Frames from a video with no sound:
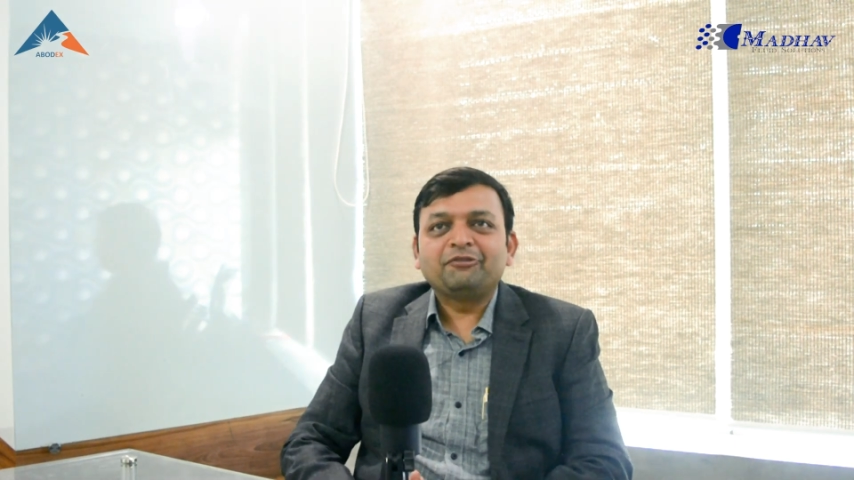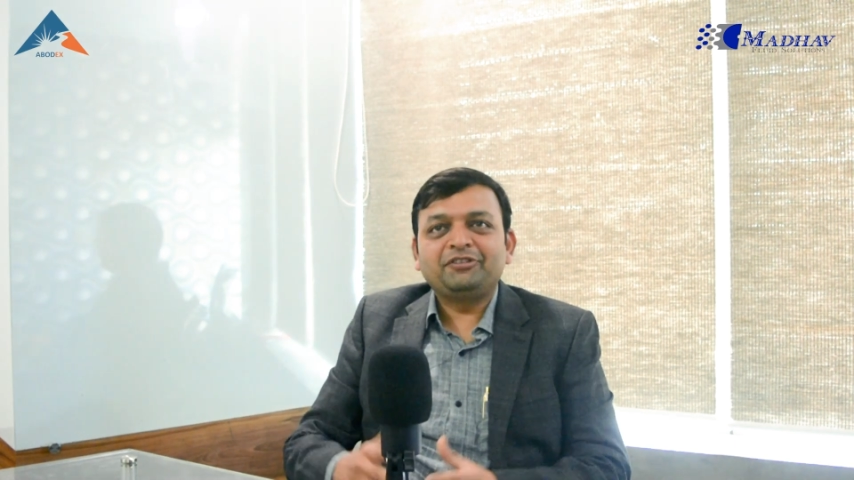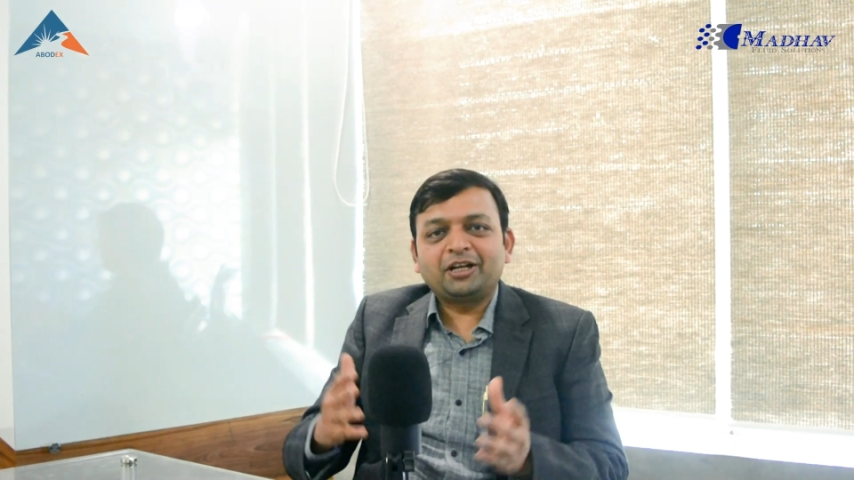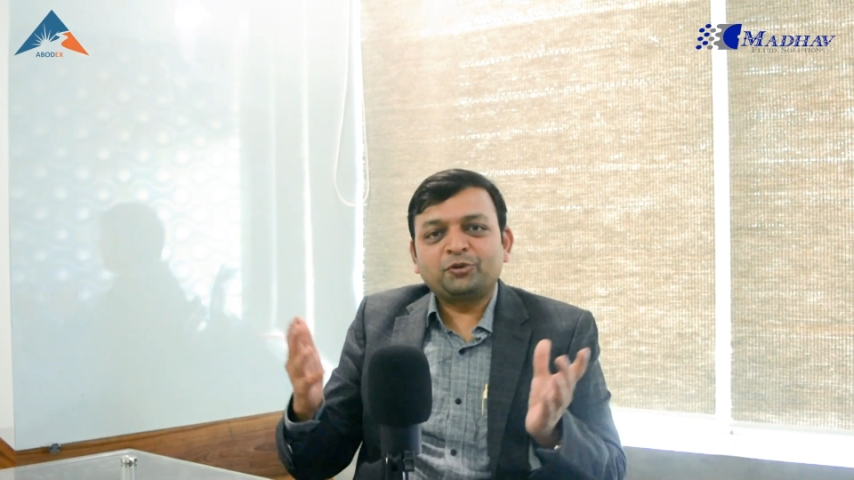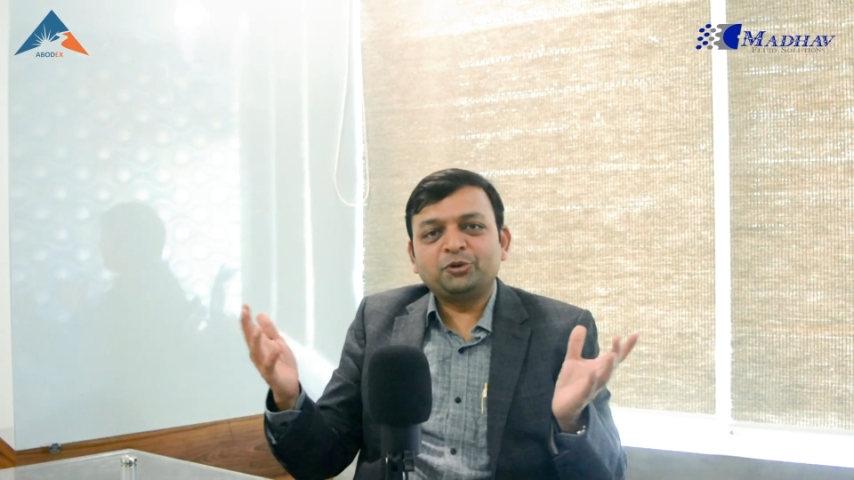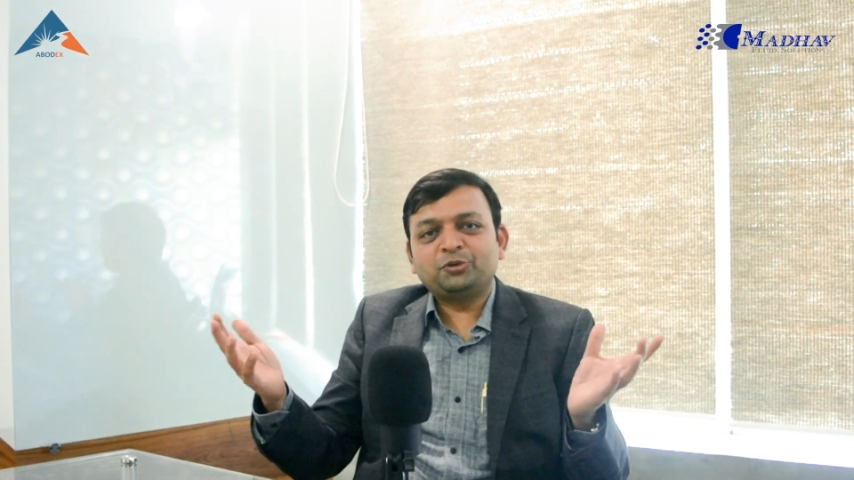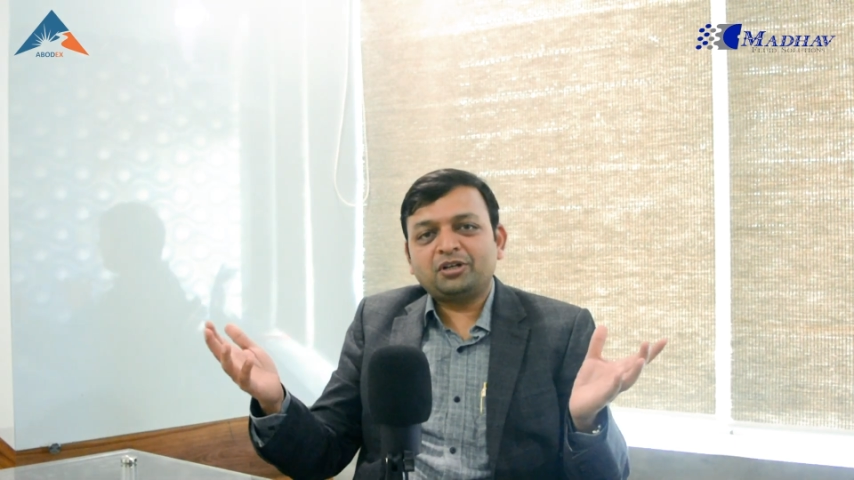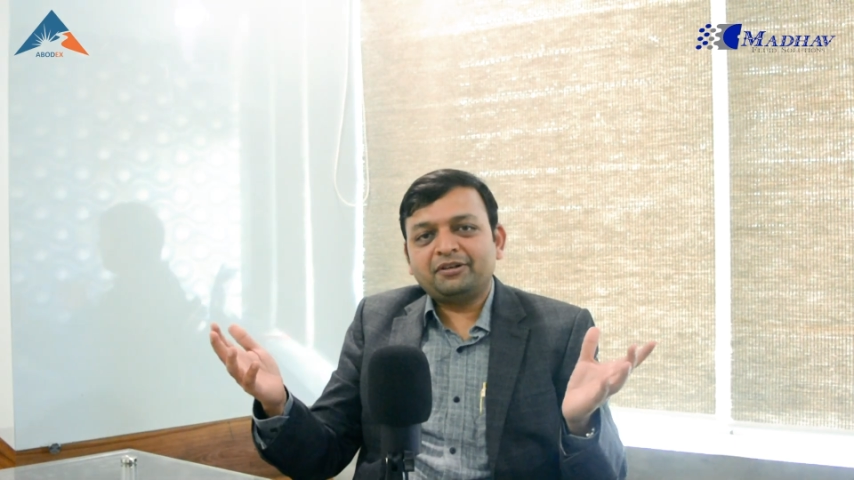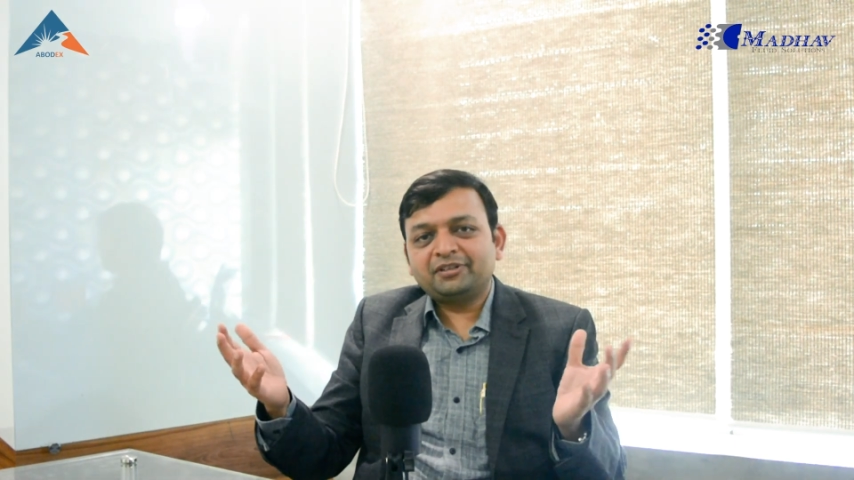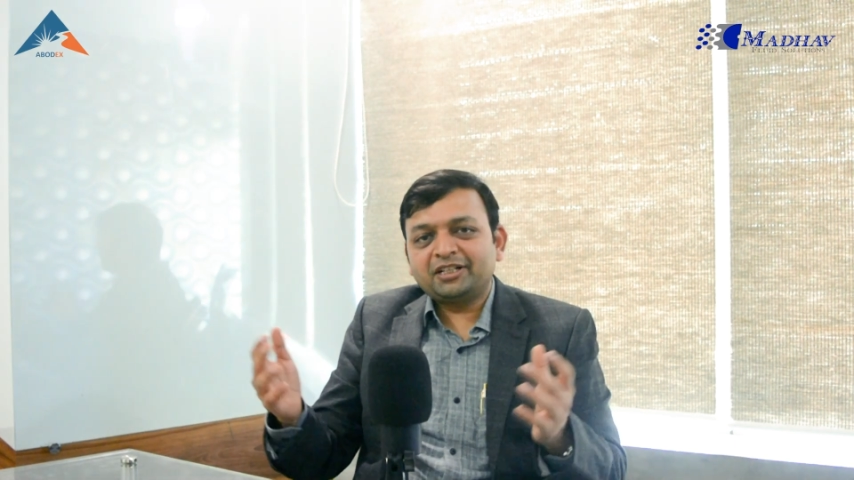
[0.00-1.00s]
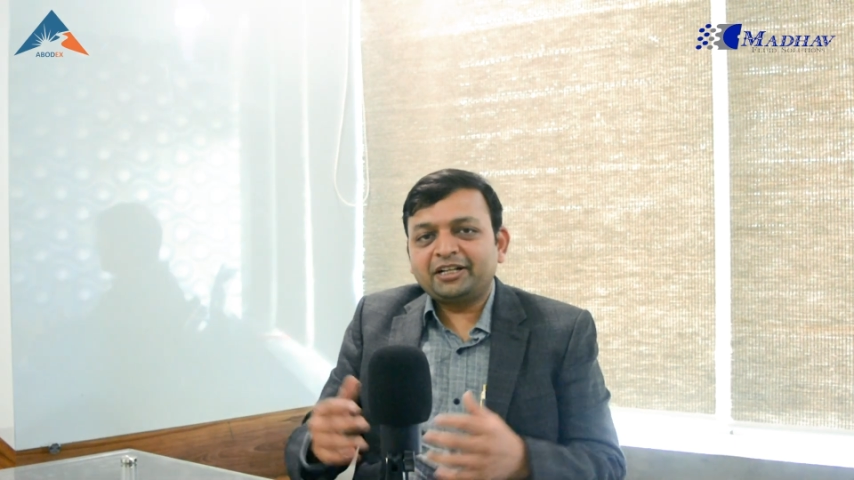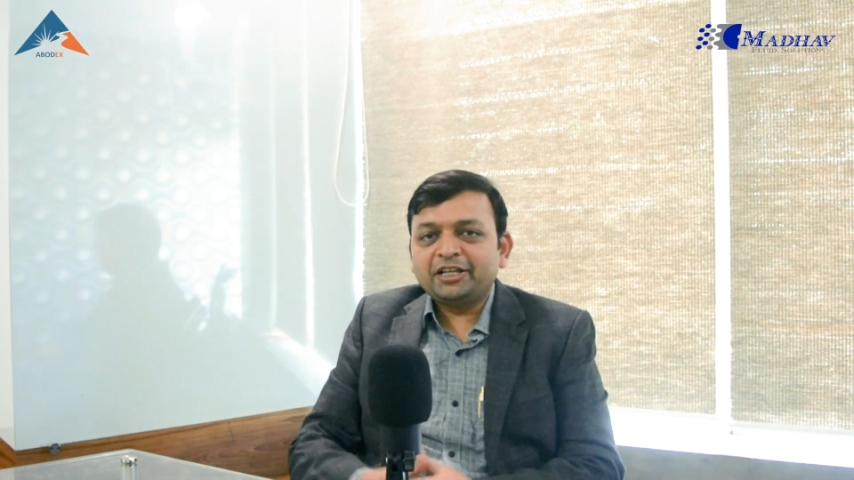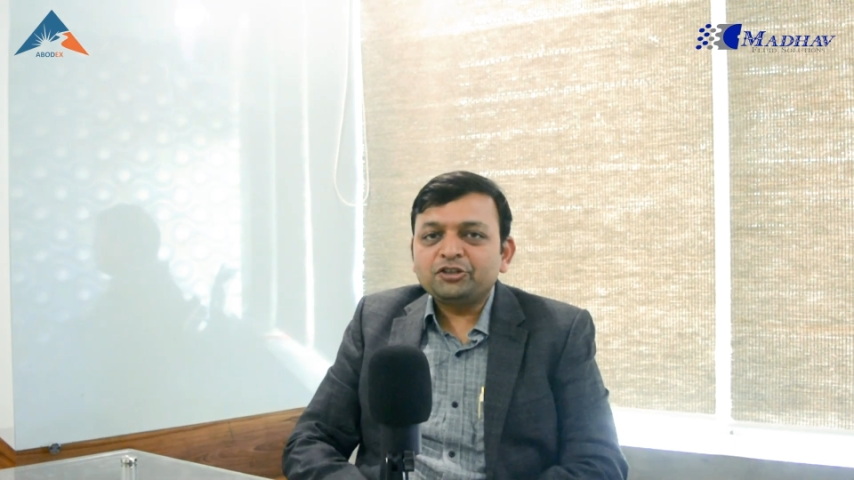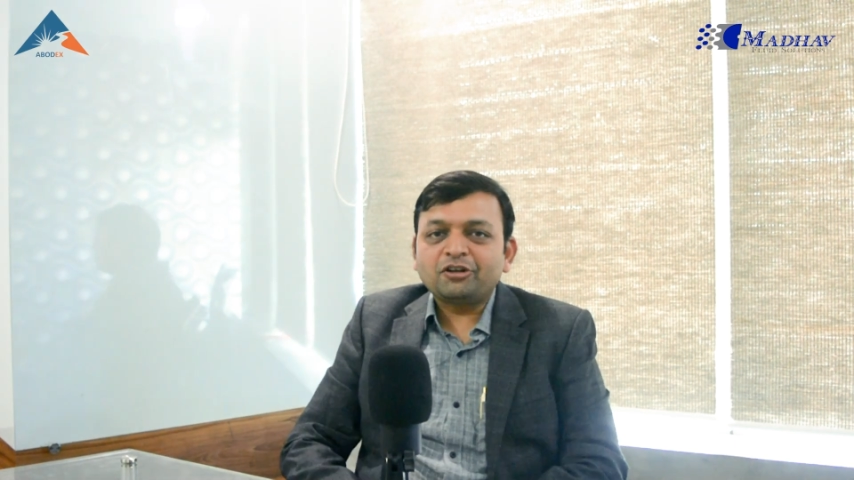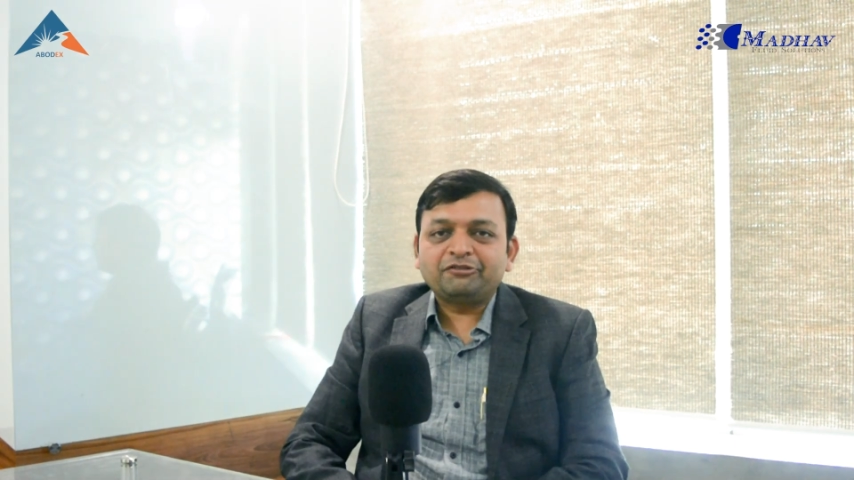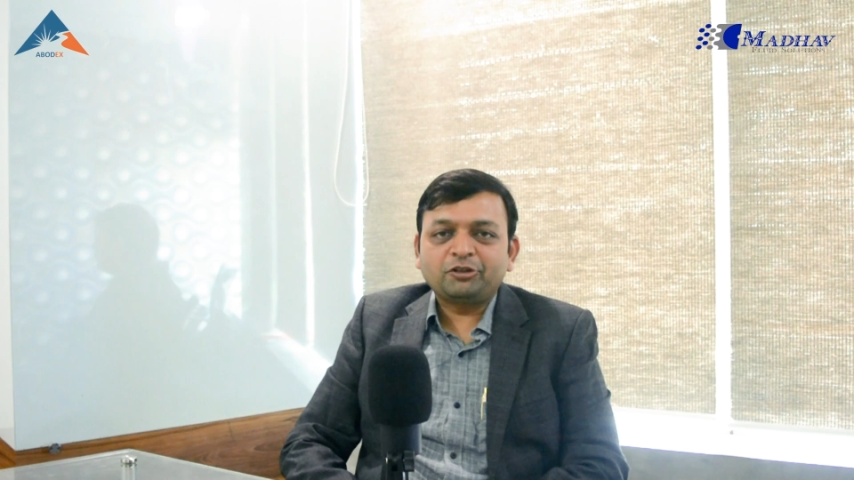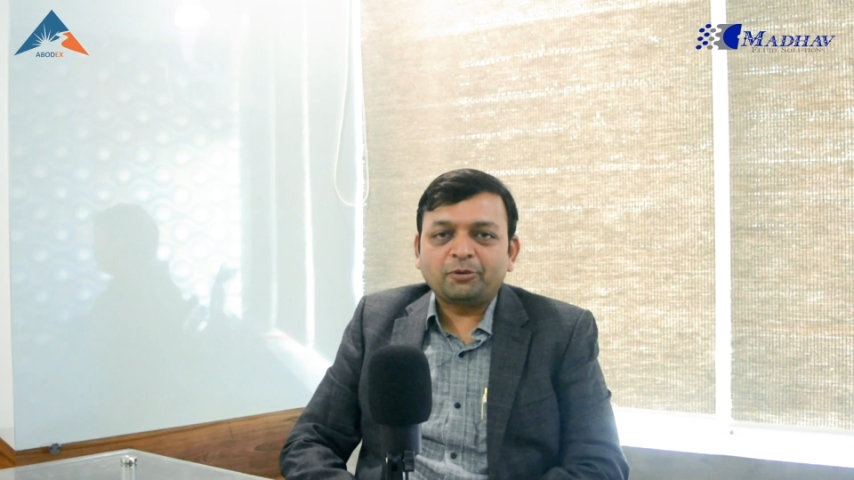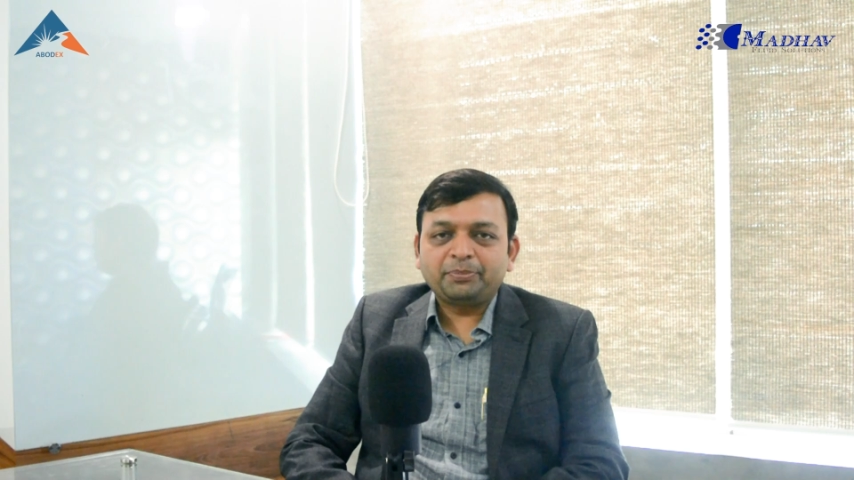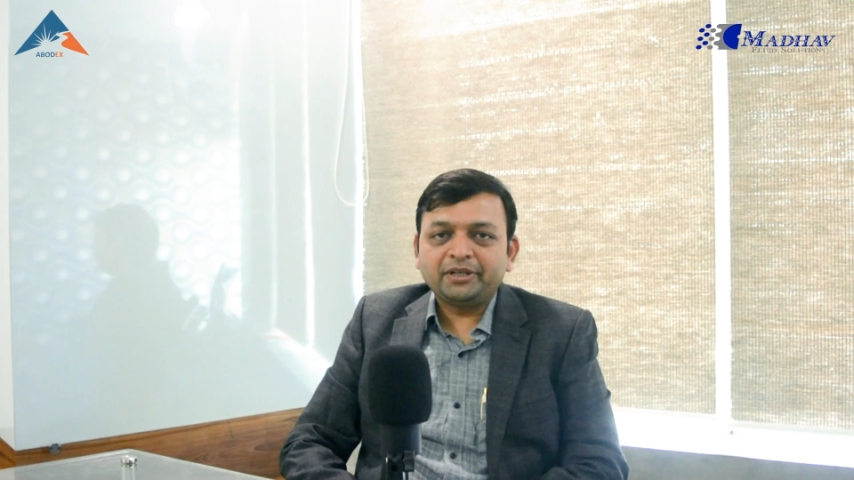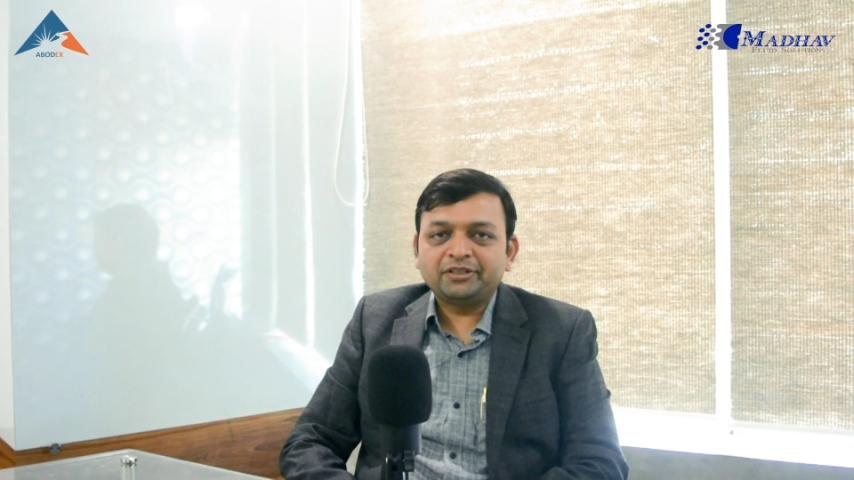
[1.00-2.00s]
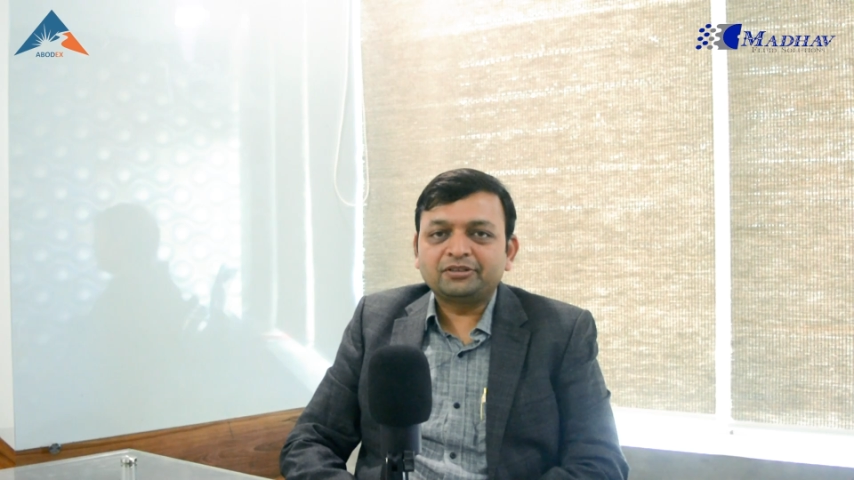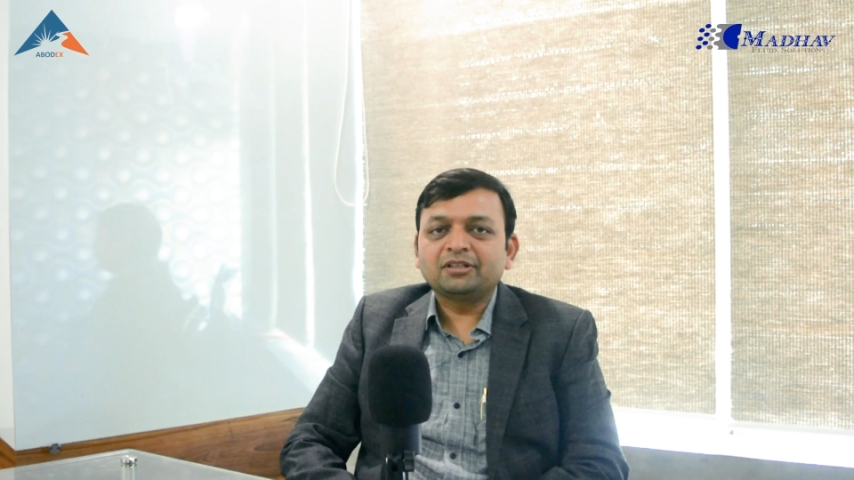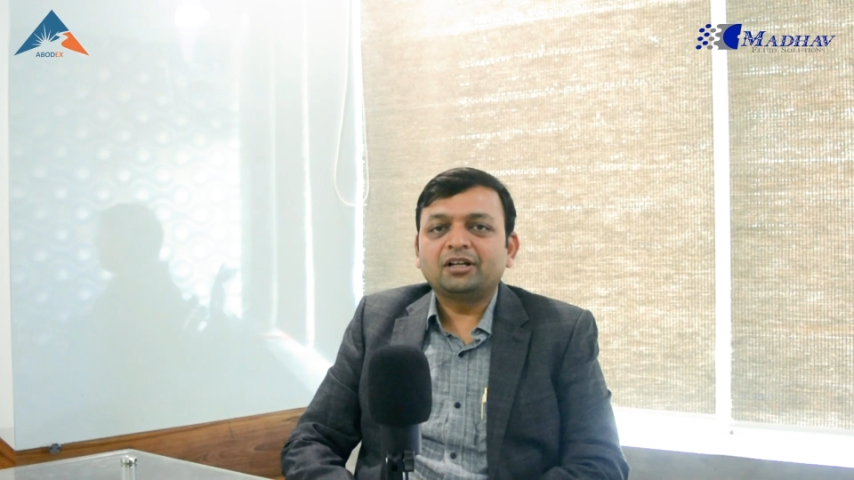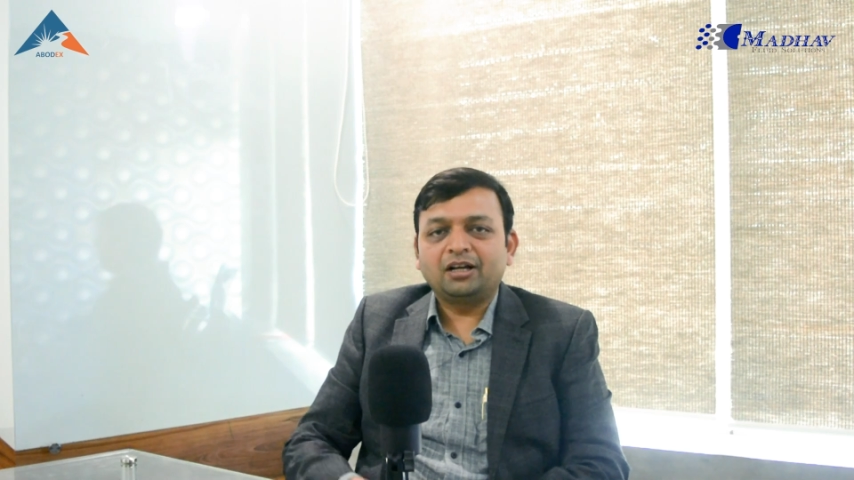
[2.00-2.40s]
We are going to cover a range of topics.